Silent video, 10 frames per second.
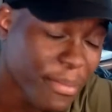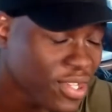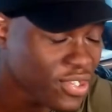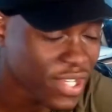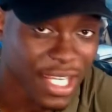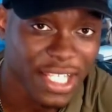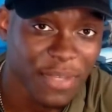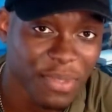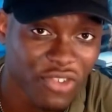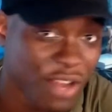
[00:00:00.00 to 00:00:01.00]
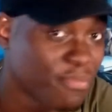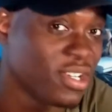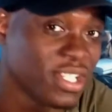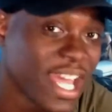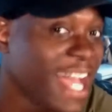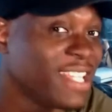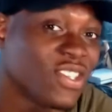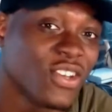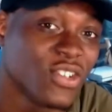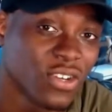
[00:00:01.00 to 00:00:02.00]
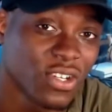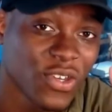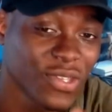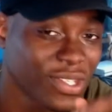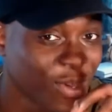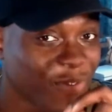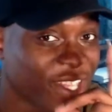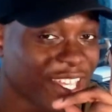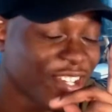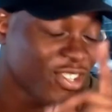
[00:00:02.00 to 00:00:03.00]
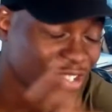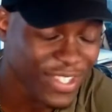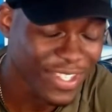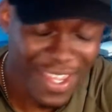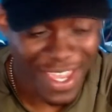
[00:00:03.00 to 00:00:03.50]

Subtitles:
make sure you hit that subscribe button and turn on those notifications.